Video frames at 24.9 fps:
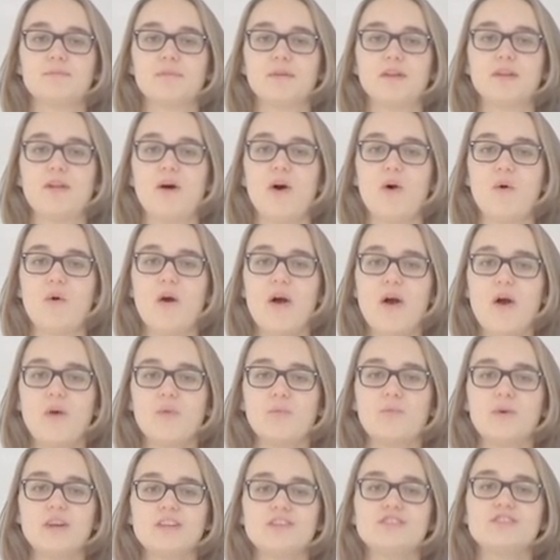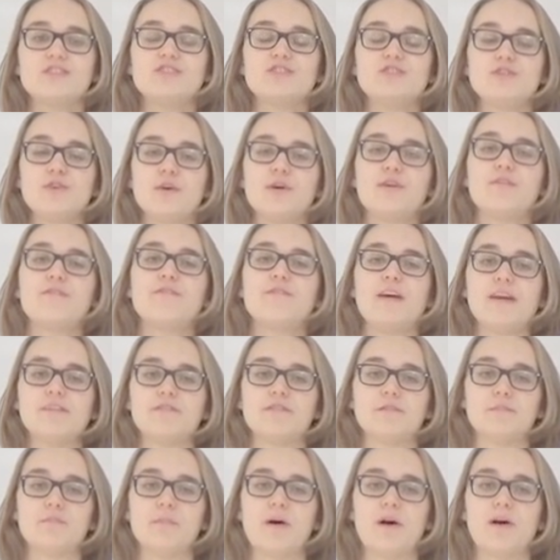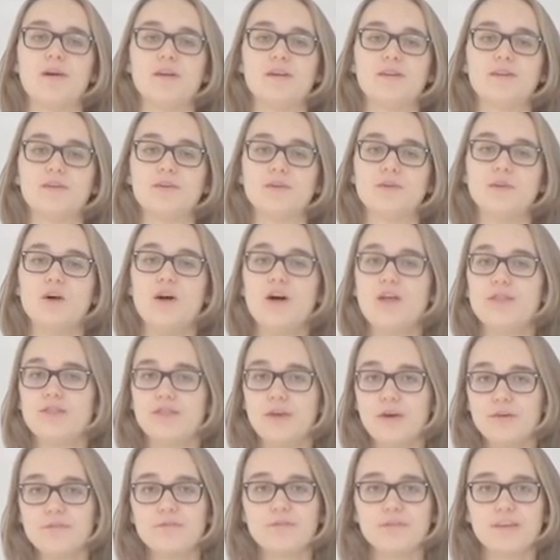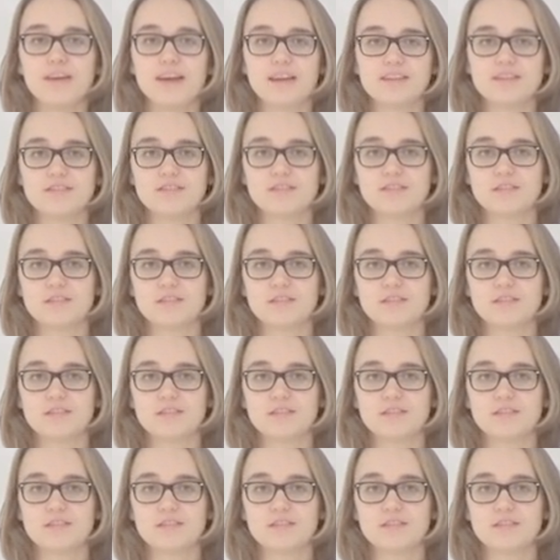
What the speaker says: below which is your favorite particle. Don't forget to